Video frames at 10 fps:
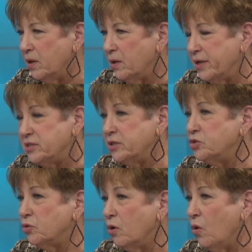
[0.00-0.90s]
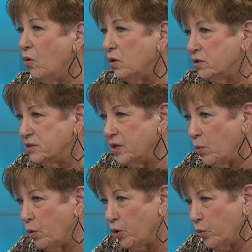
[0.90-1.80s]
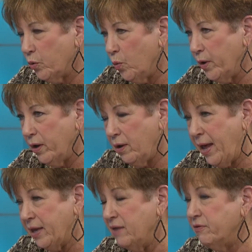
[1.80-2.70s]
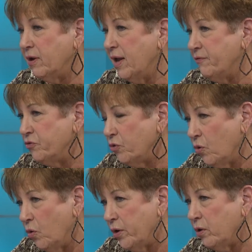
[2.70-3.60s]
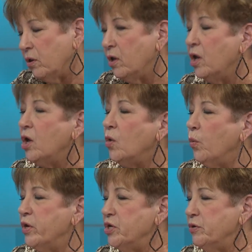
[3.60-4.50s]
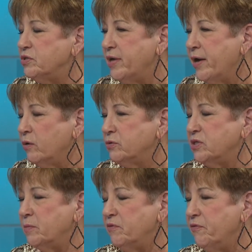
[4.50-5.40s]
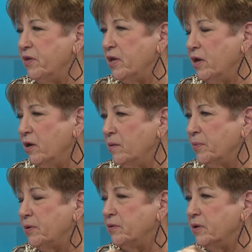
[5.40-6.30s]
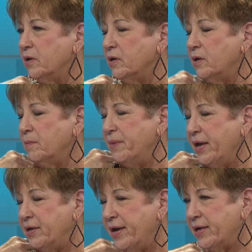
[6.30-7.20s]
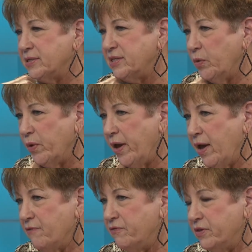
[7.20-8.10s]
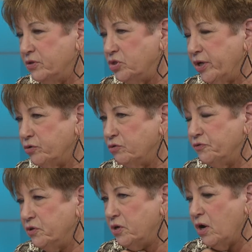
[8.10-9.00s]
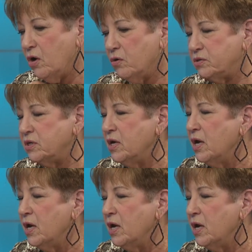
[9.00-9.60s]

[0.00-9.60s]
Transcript: uh, essential oils that work real well, like even lavender oil. Really? We use that on some of the um, the uh, bandanas that we have at the shelter for the dogs.